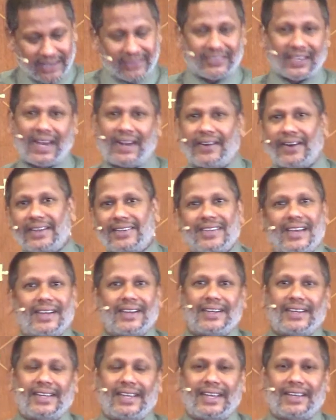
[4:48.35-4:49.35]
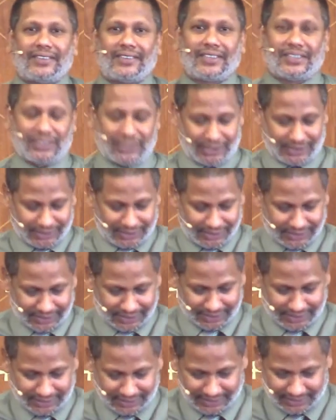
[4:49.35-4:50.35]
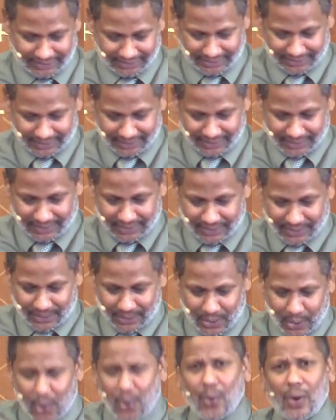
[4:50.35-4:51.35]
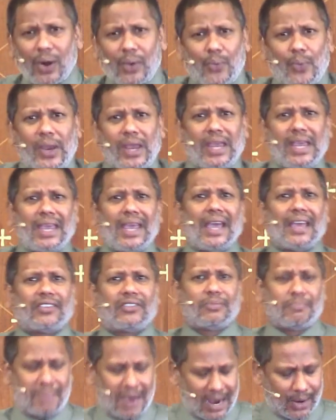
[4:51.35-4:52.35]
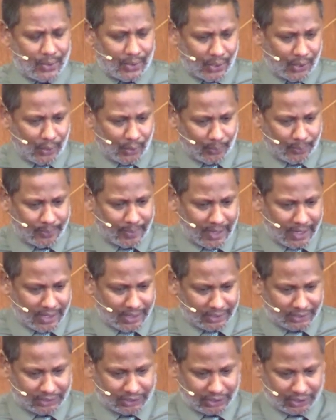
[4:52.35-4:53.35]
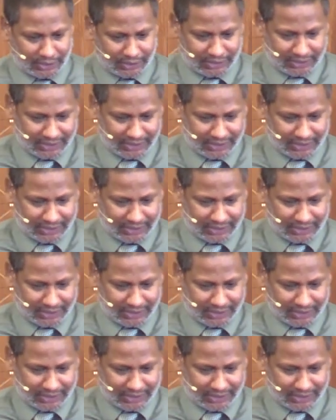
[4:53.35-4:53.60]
our identity as a church? Who are we as Mount Hope Church?